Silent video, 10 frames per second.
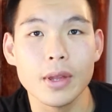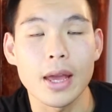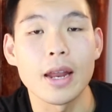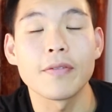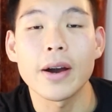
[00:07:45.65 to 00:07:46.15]

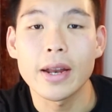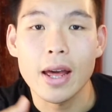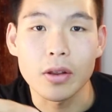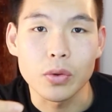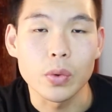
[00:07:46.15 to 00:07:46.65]
And if I'd
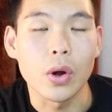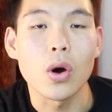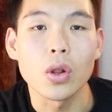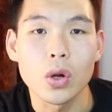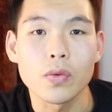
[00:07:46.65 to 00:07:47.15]
had to do it
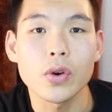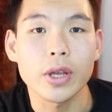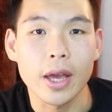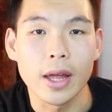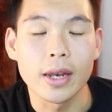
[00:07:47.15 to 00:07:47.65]
all over
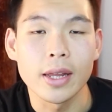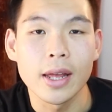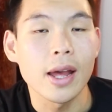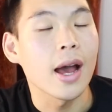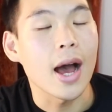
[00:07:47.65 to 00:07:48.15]
again,
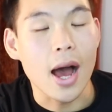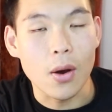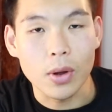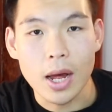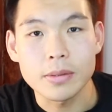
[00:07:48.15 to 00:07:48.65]
I
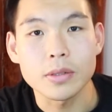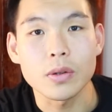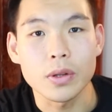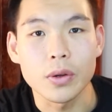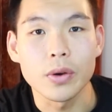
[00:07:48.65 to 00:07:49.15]
would
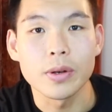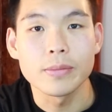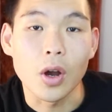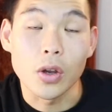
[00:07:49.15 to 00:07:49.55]
absolutely do it.